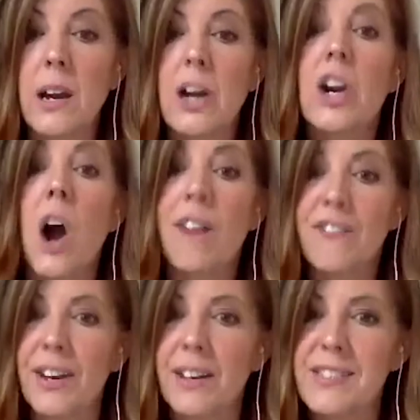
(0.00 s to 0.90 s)

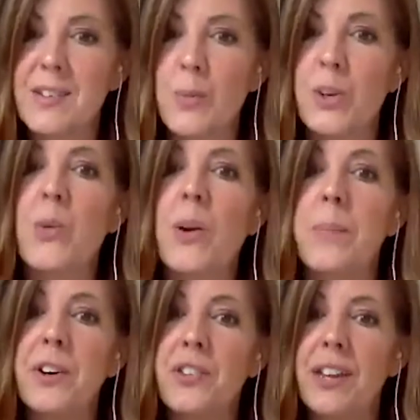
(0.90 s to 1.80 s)
confidence, when you are
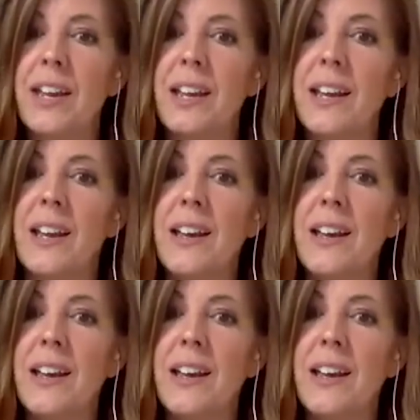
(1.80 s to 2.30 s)
building